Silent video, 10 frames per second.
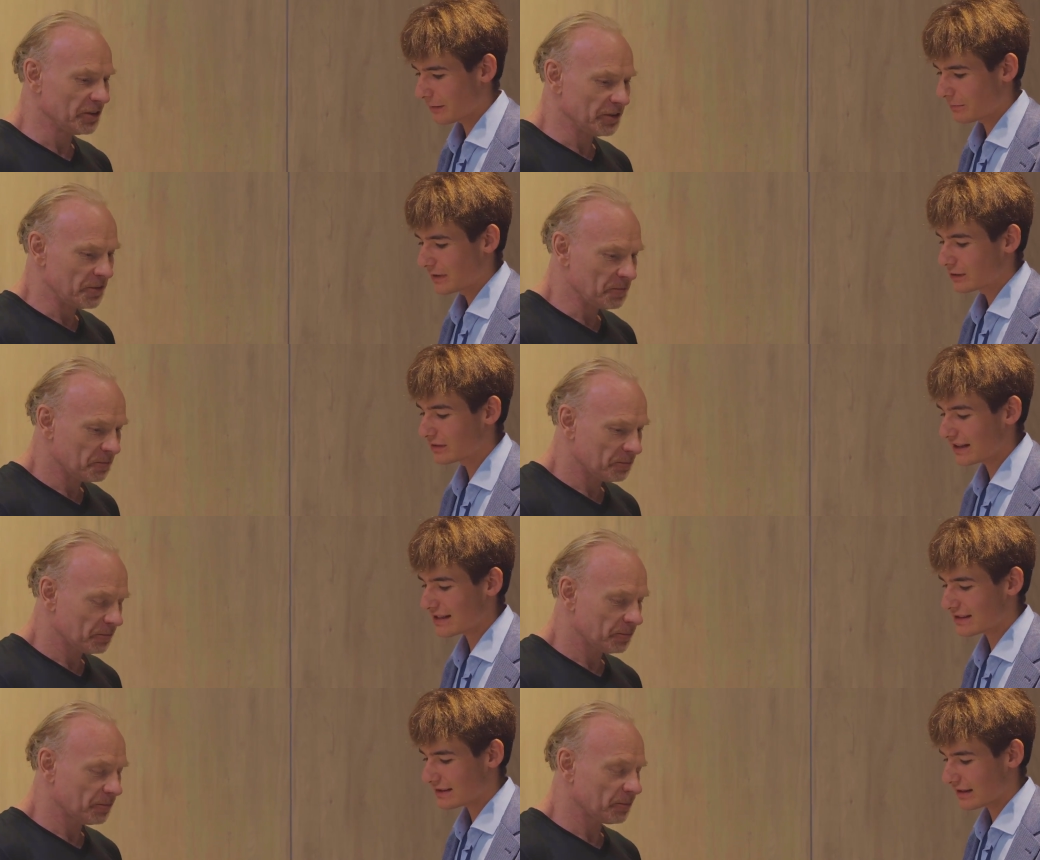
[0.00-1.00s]
Speaker 1: um,
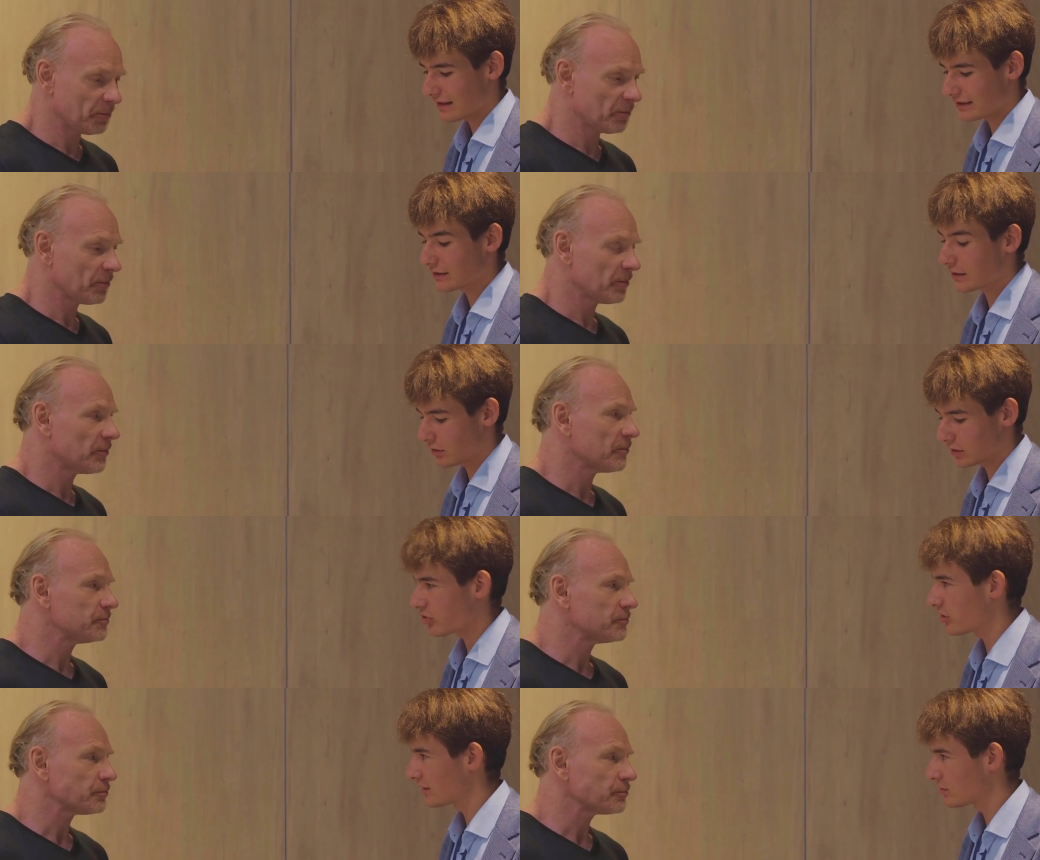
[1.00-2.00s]
to test uh, the
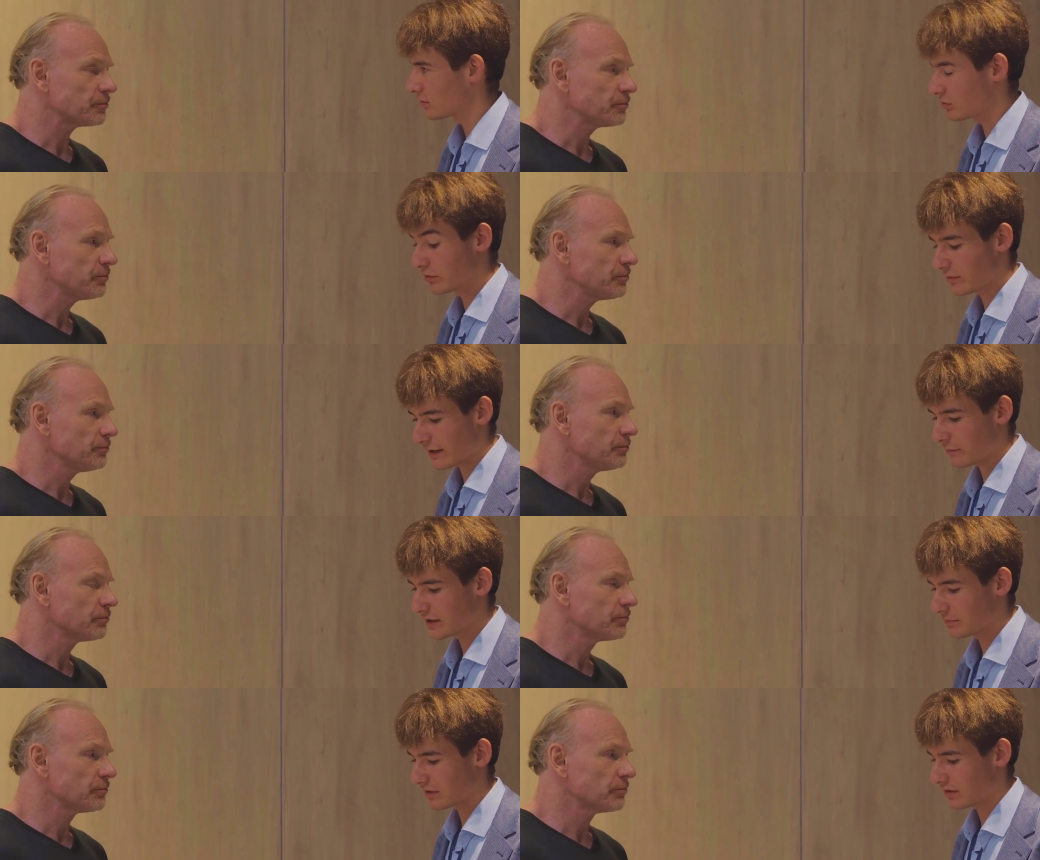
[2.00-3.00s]
technology to, to
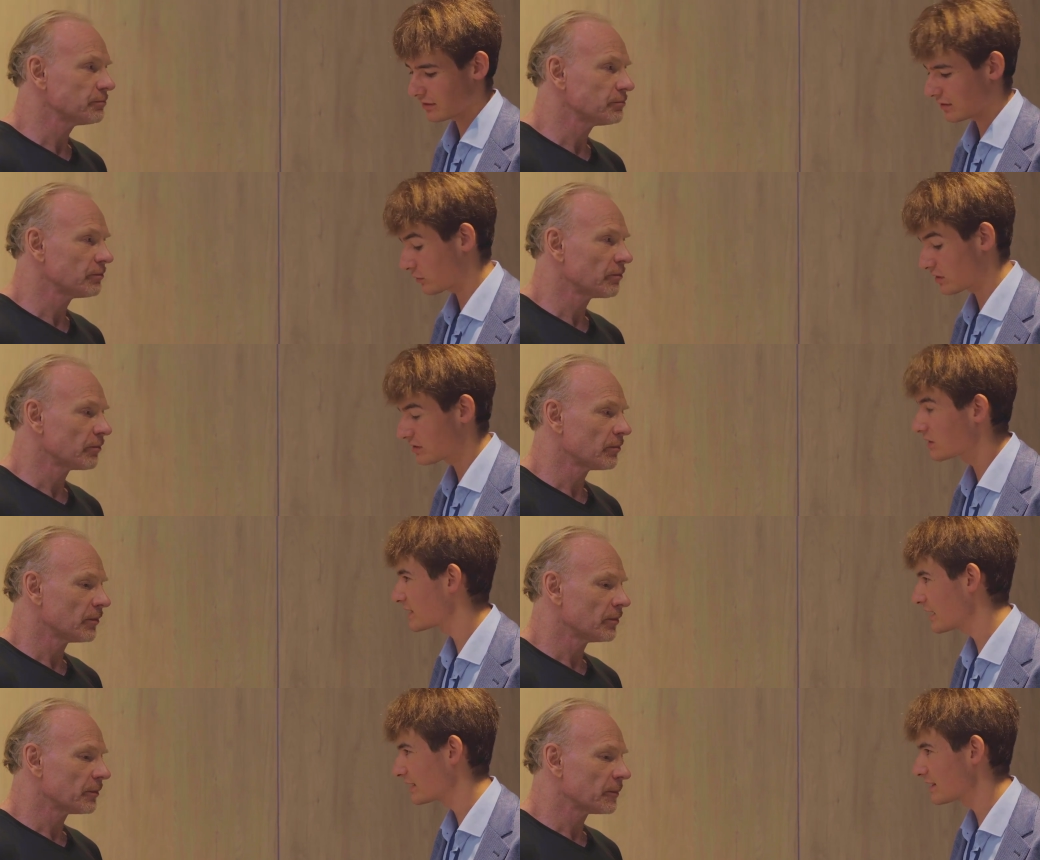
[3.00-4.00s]
revive people. Of
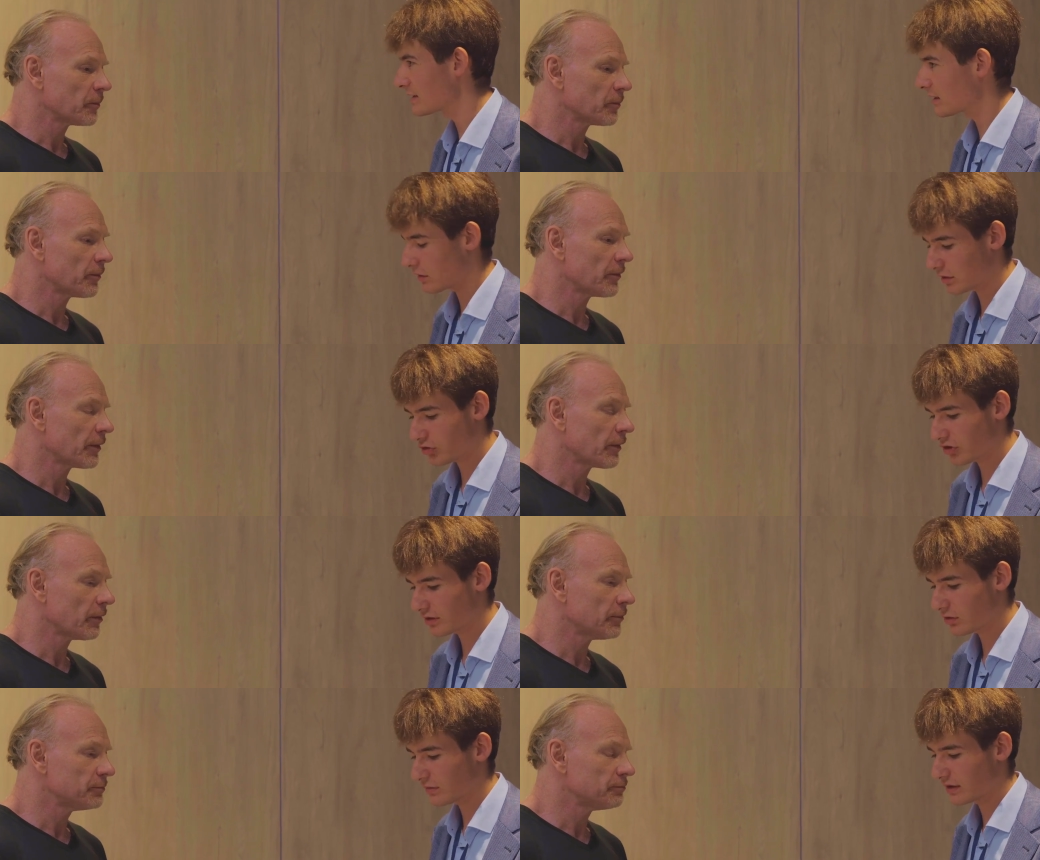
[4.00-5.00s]
course, you could say that this
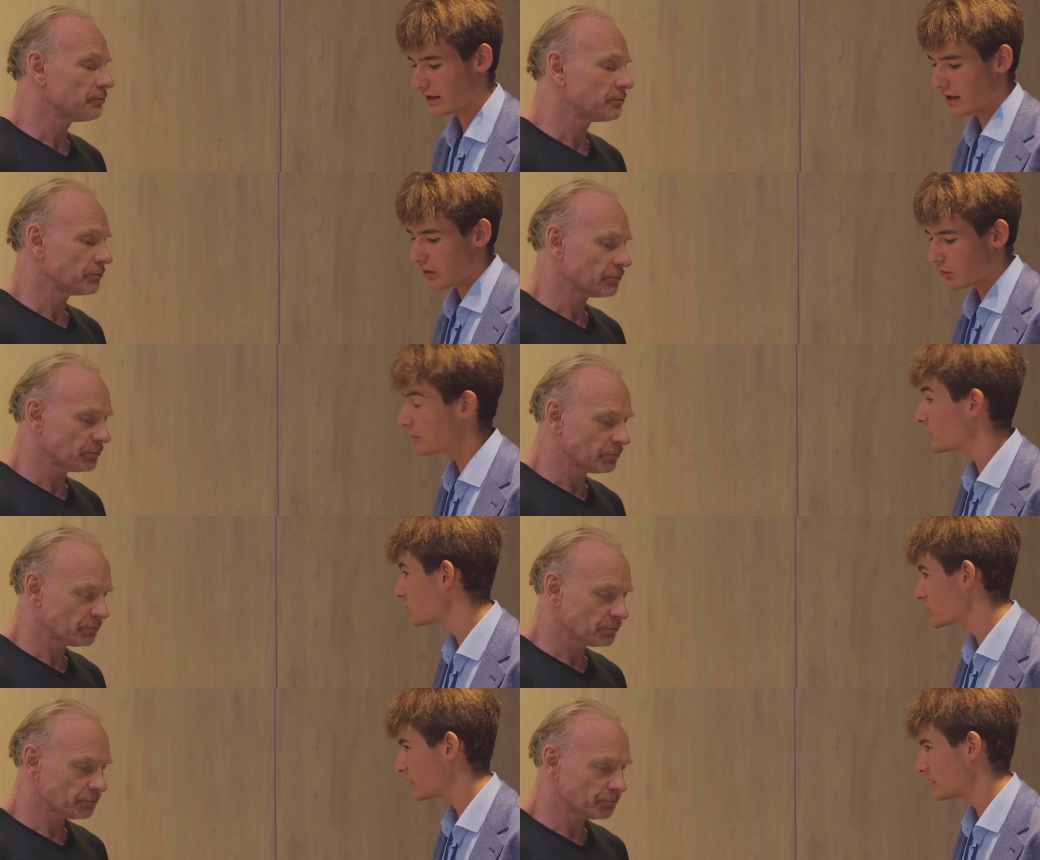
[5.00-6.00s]
technology, you know, will
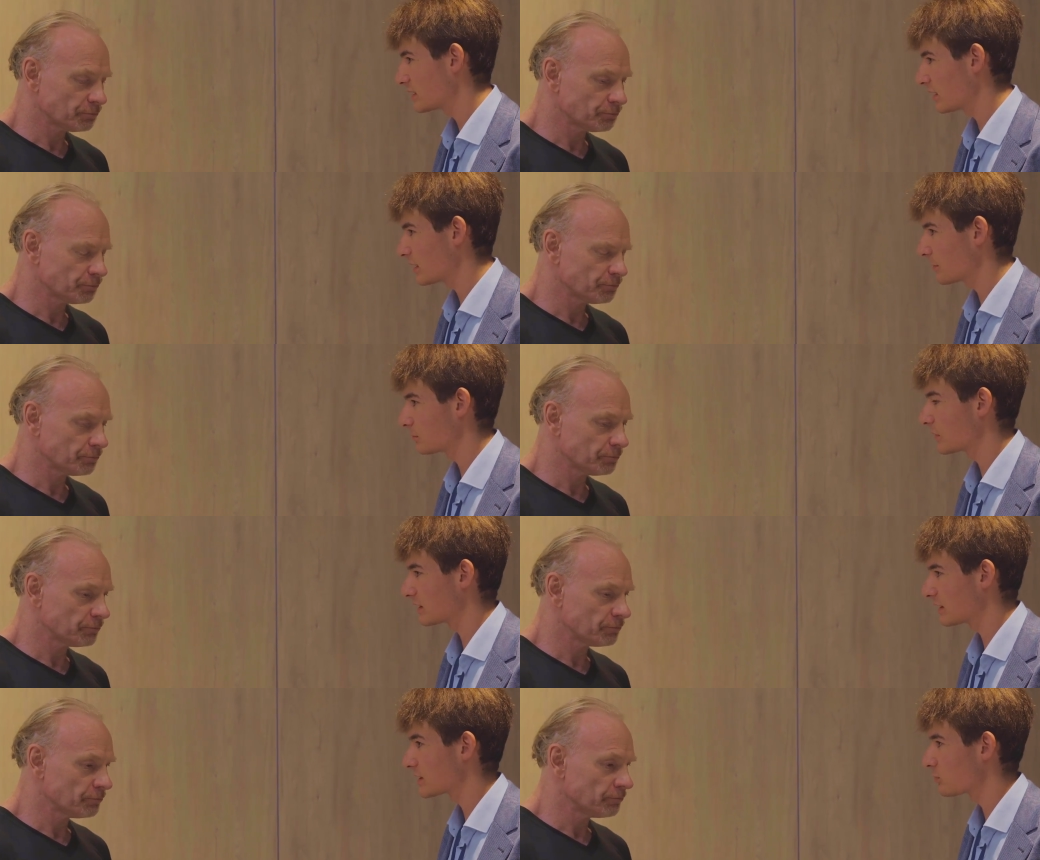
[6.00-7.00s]
only be used when
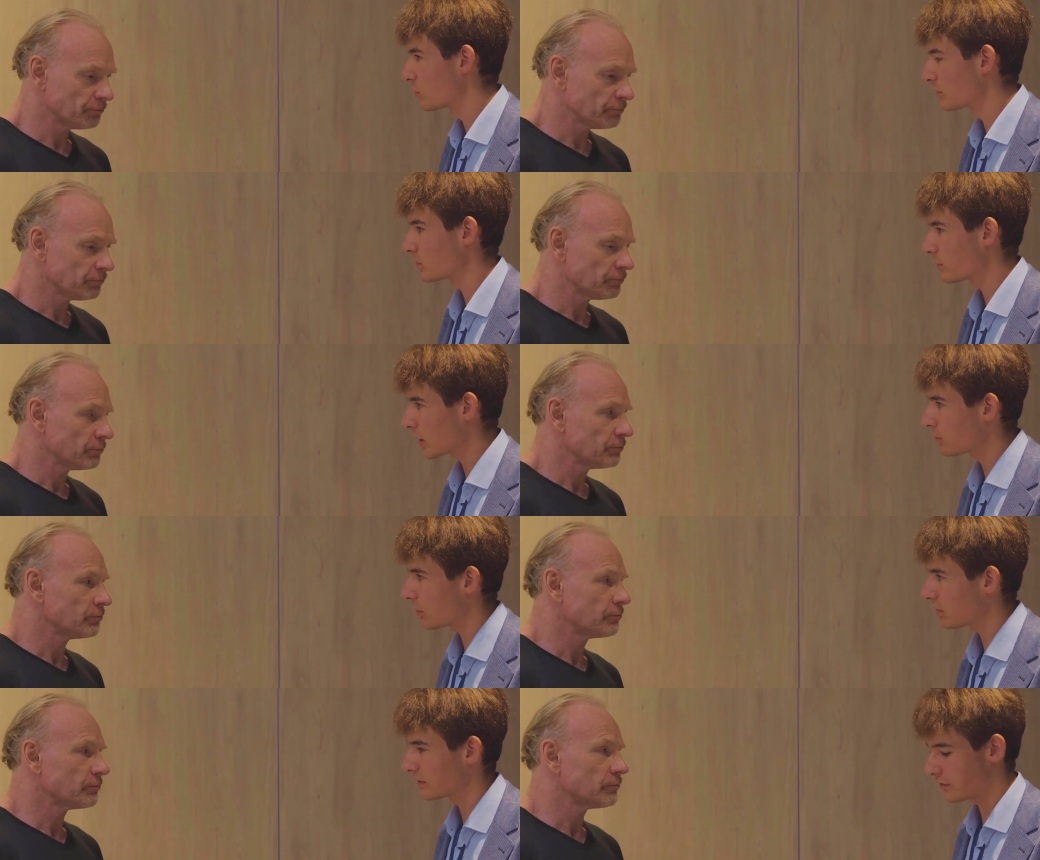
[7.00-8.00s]
um, it, it's proven to
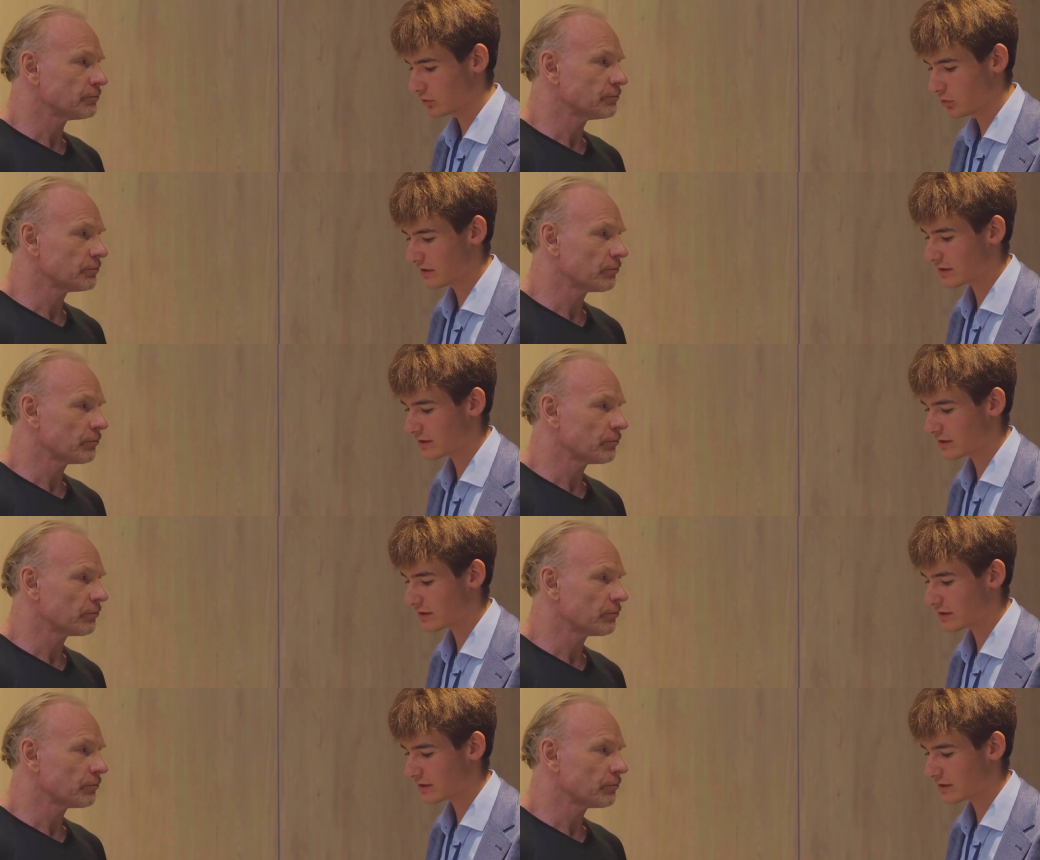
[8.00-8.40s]
work properly for